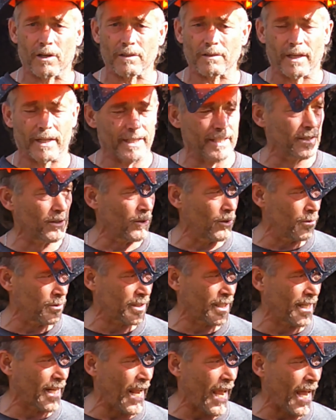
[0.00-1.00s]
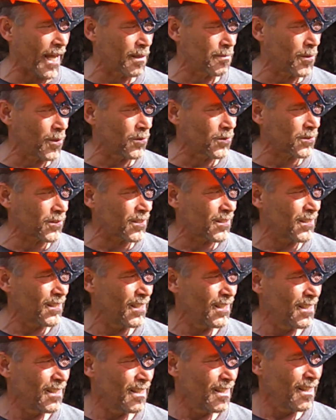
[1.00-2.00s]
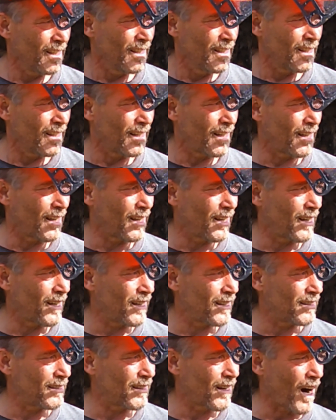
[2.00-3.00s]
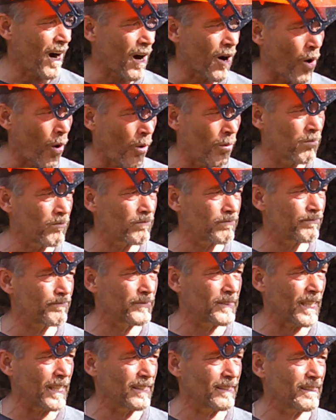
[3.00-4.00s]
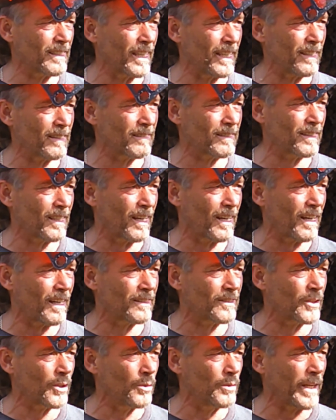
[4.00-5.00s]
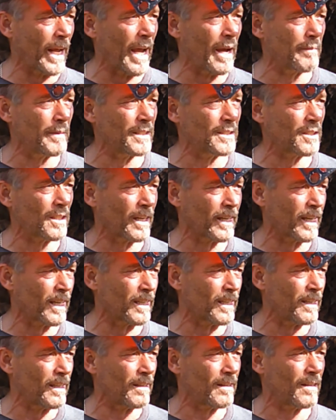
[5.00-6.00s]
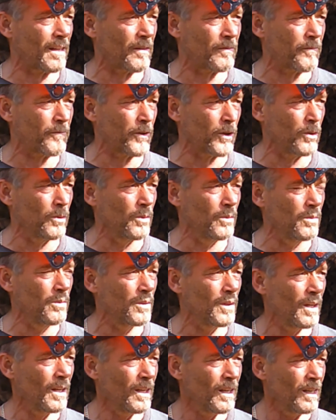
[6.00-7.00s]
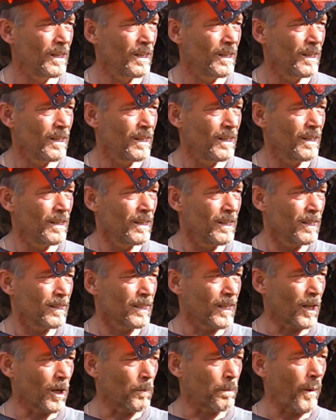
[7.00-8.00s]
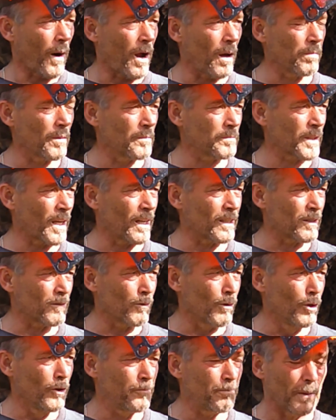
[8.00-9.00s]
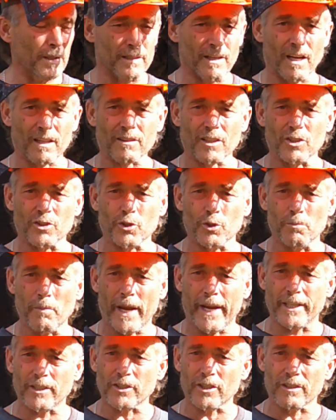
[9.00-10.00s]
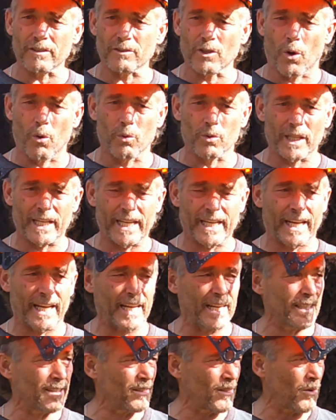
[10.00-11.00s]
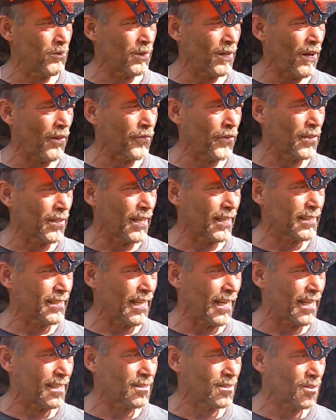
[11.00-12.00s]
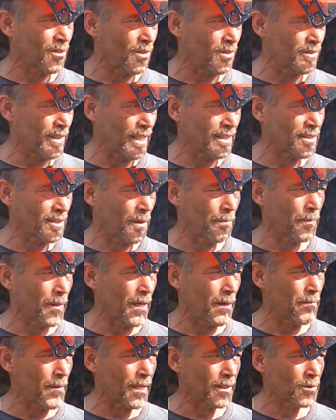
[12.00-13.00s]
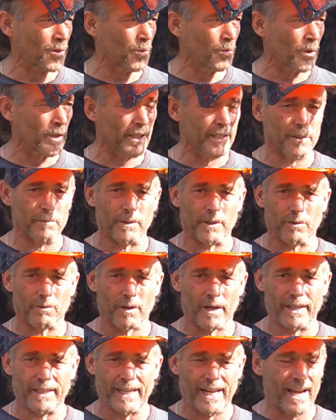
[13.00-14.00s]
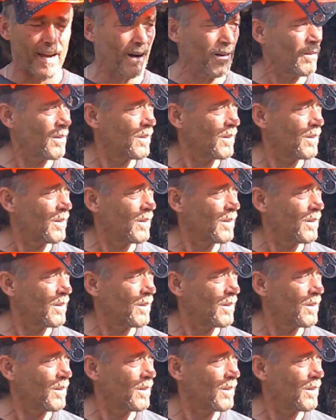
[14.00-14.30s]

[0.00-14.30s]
I didn't lose any animals. Our home didn't get too damaged. I got a few little problems on the roof, but nothing too major. No leaking, no nothing like that. So that's something I'm not too worried about right now.